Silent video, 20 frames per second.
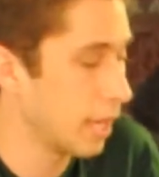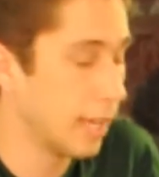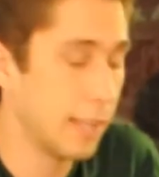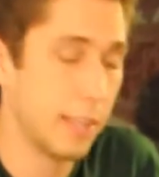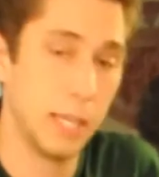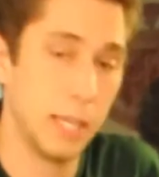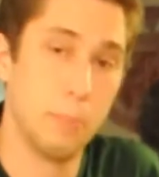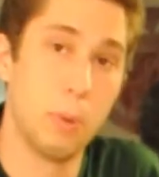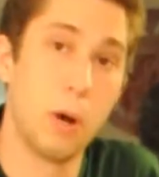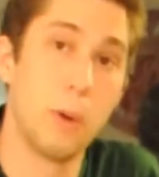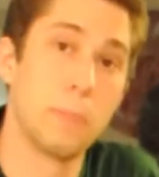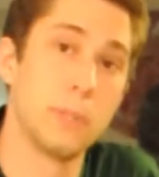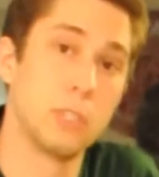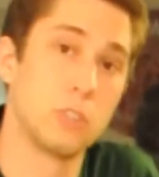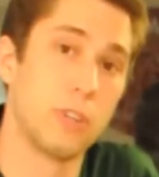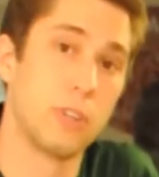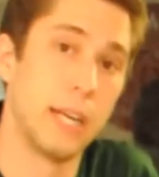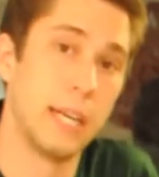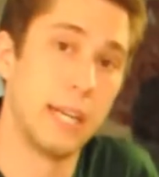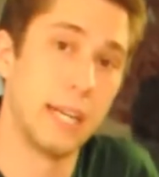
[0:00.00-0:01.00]
The pump is
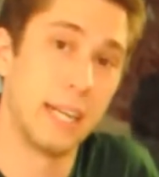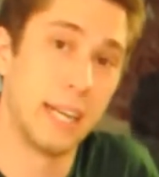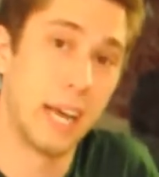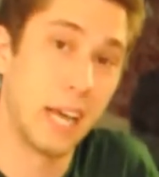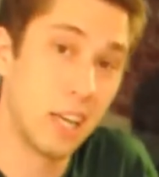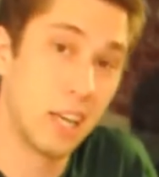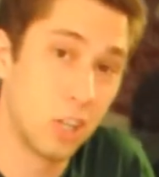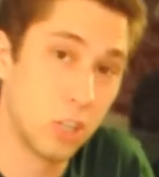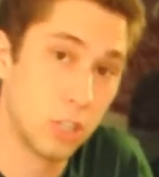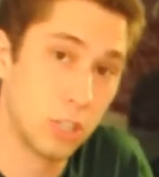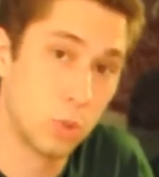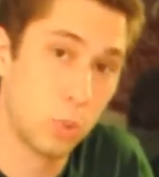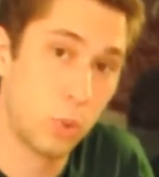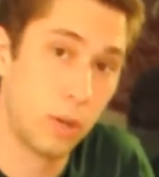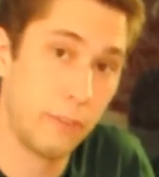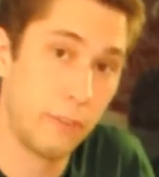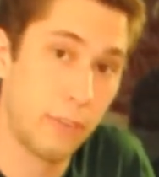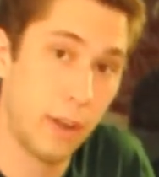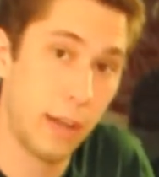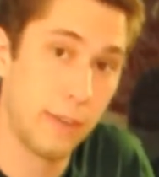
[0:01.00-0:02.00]
rated at
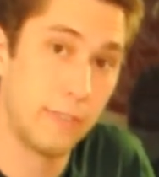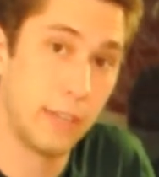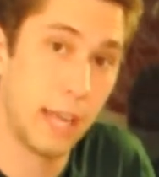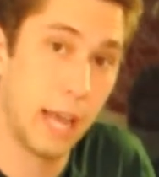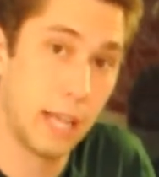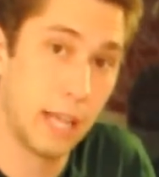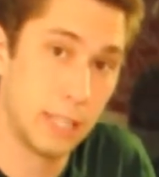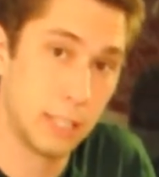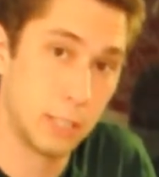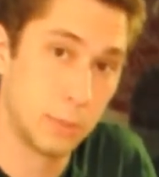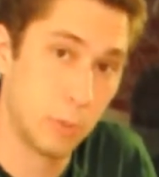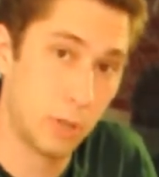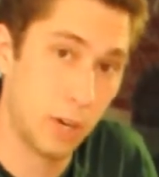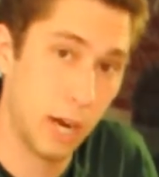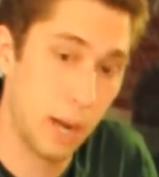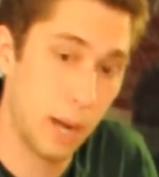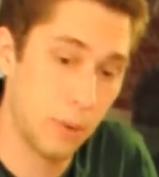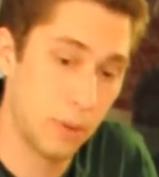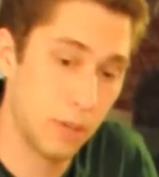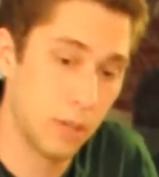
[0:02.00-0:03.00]
925 gallons per
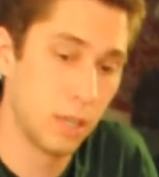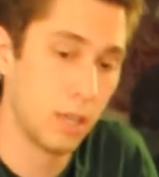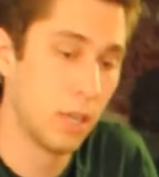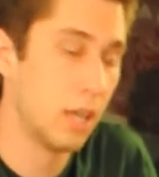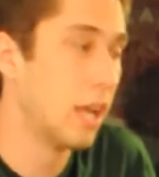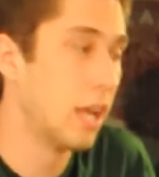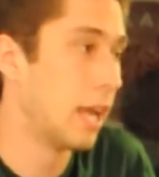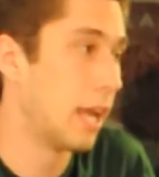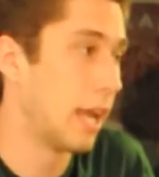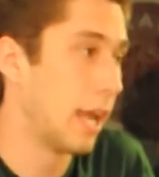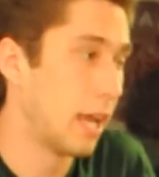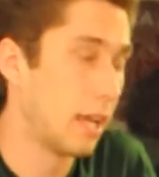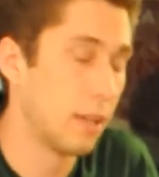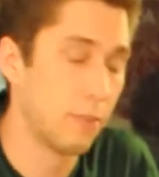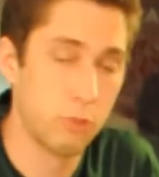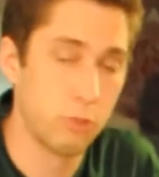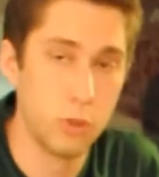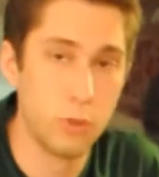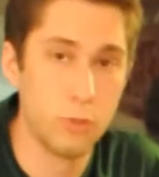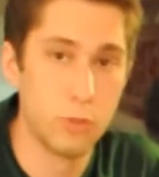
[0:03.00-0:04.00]
hour. And
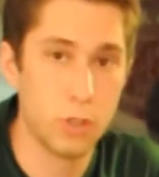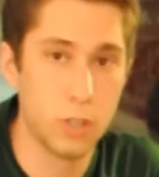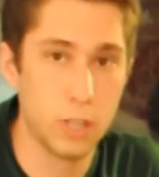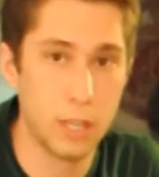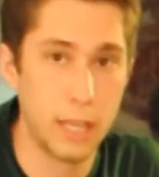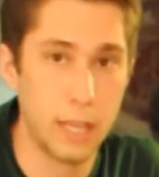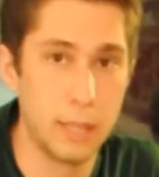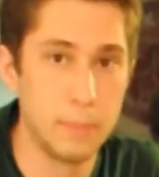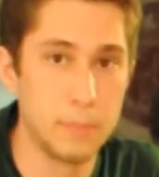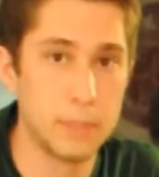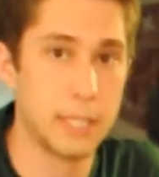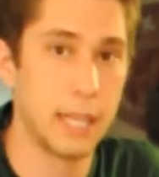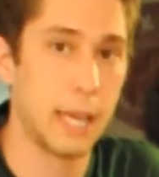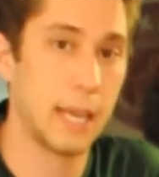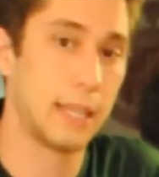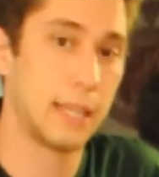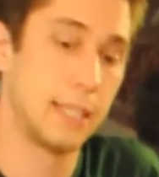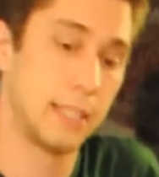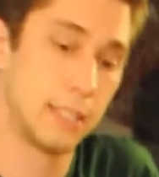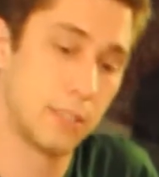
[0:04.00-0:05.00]
Fluval claims
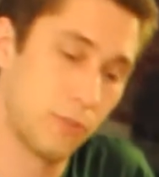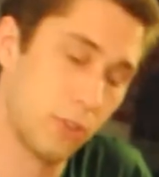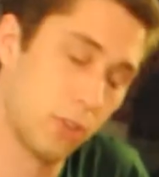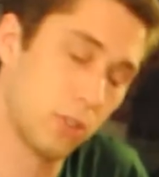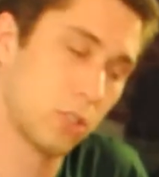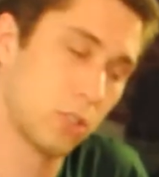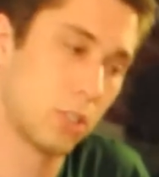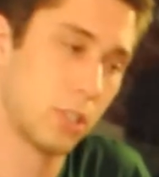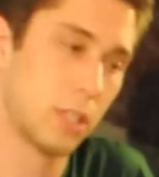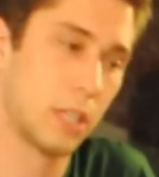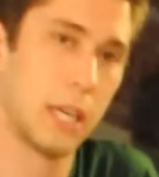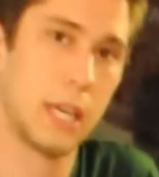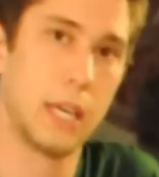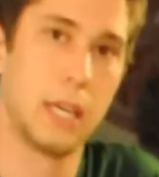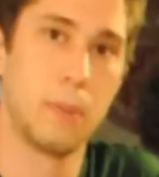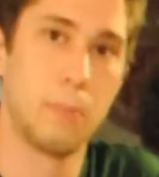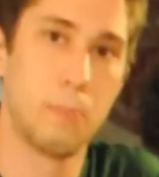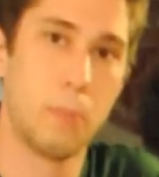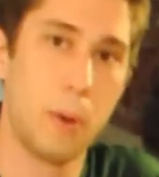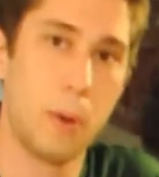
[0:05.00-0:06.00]
that this filter
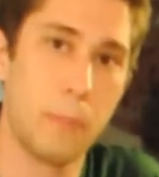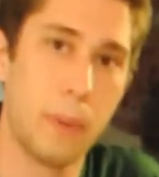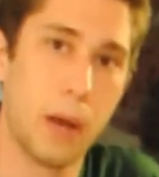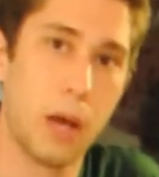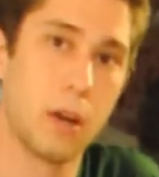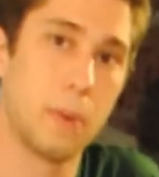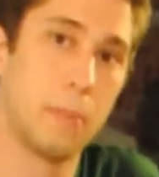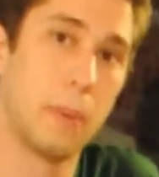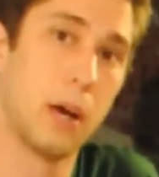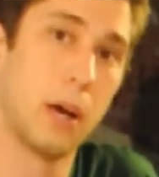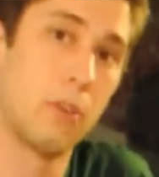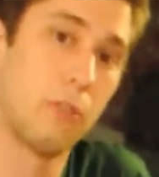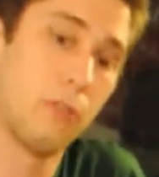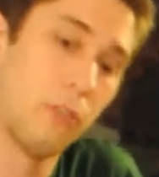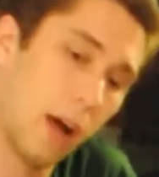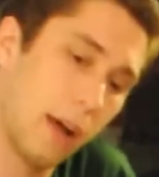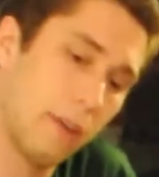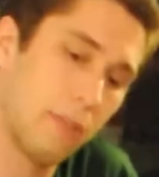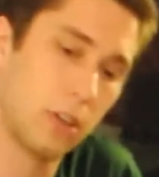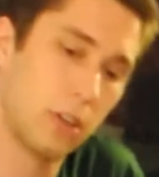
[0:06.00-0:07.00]
can pump out about
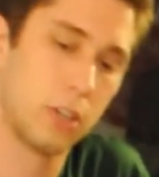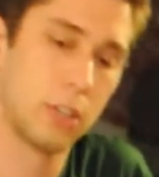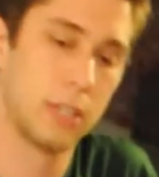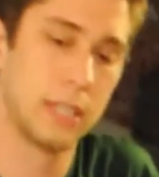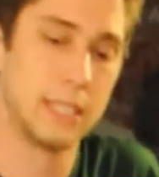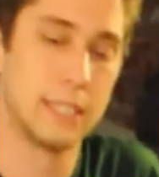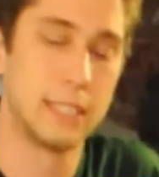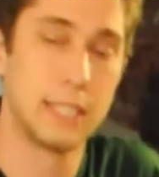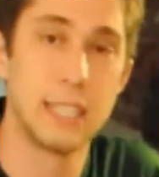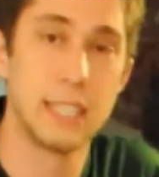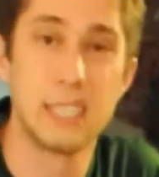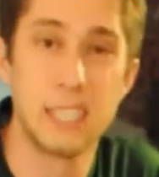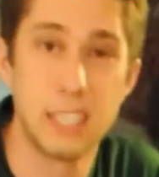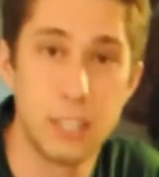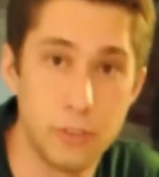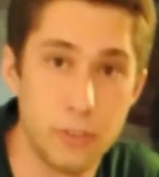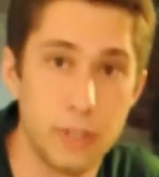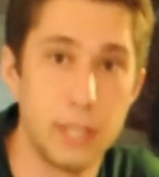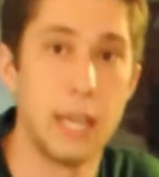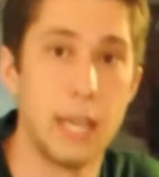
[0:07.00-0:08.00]

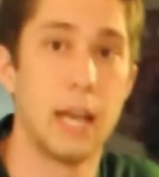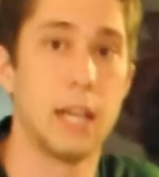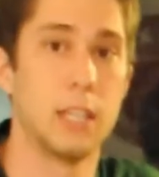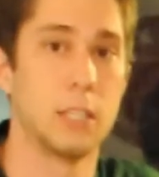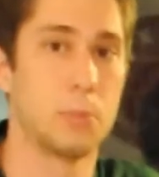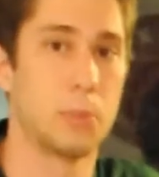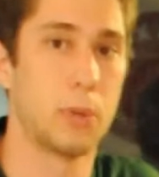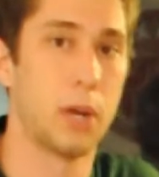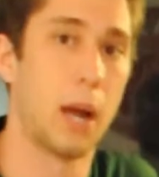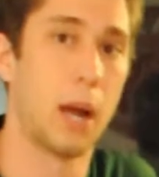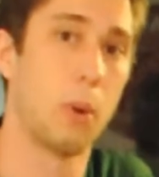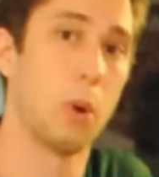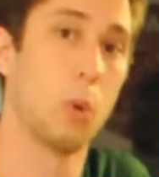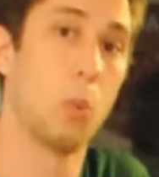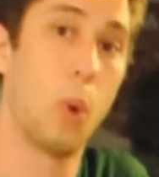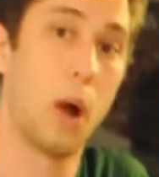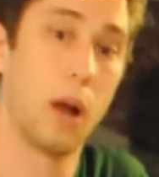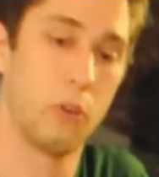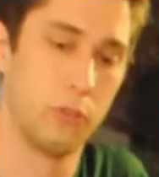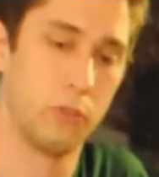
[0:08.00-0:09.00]
563 gallons per hour
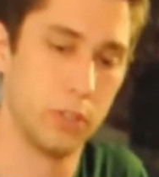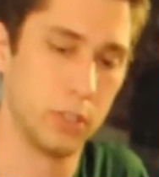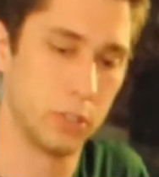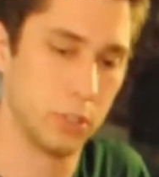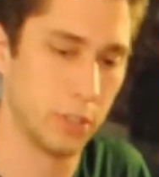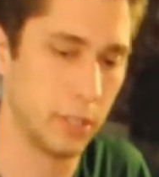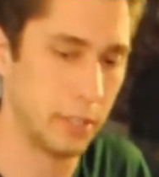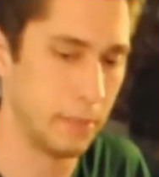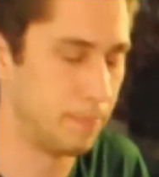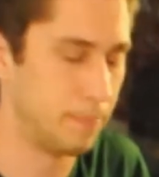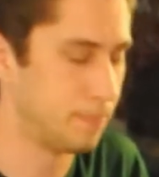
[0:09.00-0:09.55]
while filtering.